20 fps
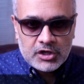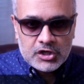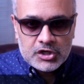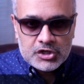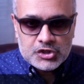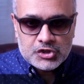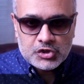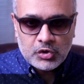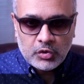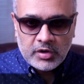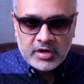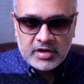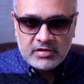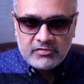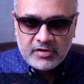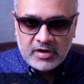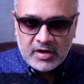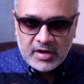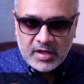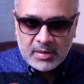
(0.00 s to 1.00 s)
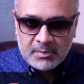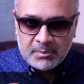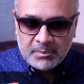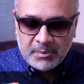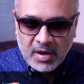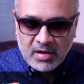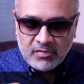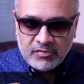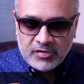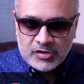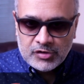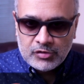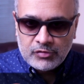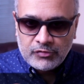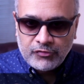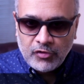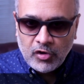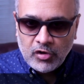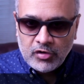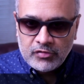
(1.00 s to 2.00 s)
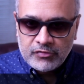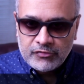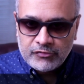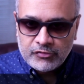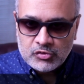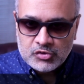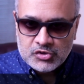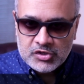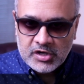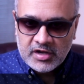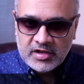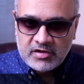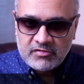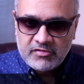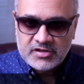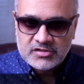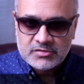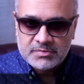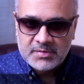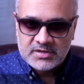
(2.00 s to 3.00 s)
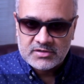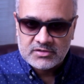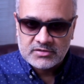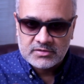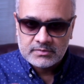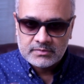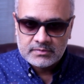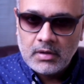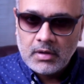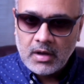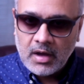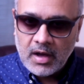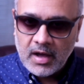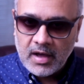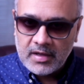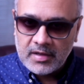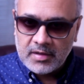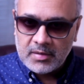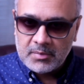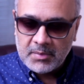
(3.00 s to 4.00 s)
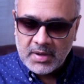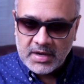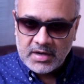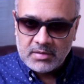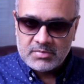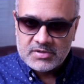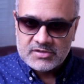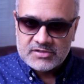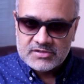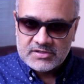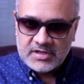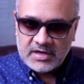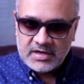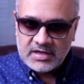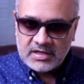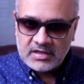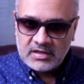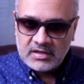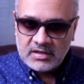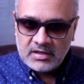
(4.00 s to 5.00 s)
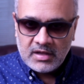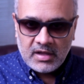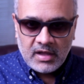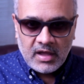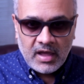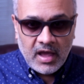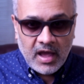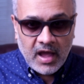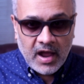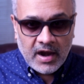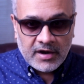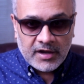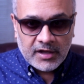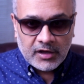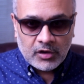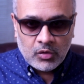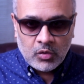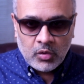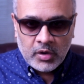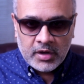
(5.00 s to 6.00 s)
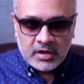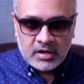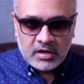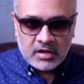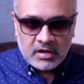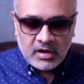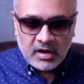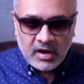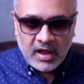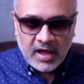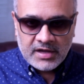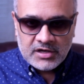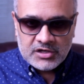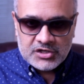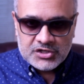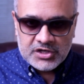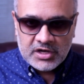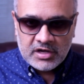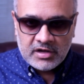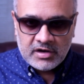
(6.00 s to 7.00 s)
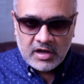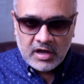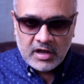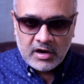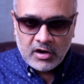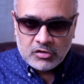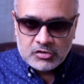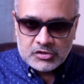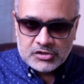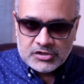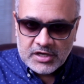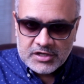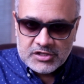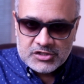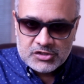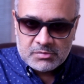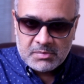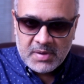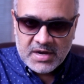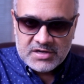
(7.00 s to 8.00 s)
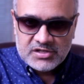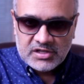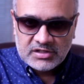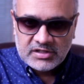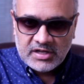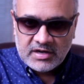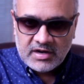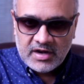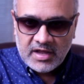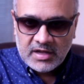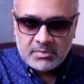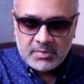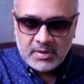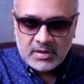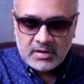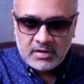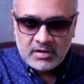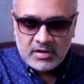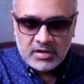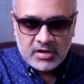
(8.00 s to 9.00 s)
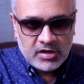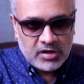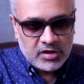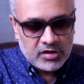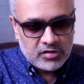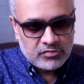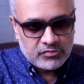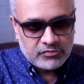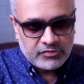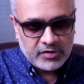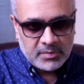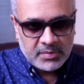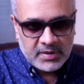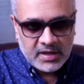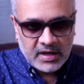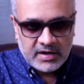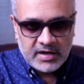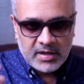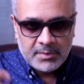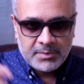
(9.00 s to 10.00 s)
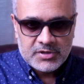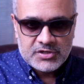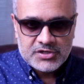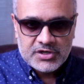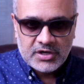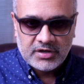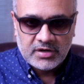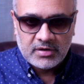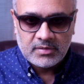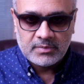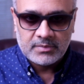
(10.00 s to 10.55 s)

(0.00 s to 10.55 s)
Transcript: surely will empower you for future investments. Hi, my name is Sunny, and a quick like share alongside smashing that like button will be highly appreciated.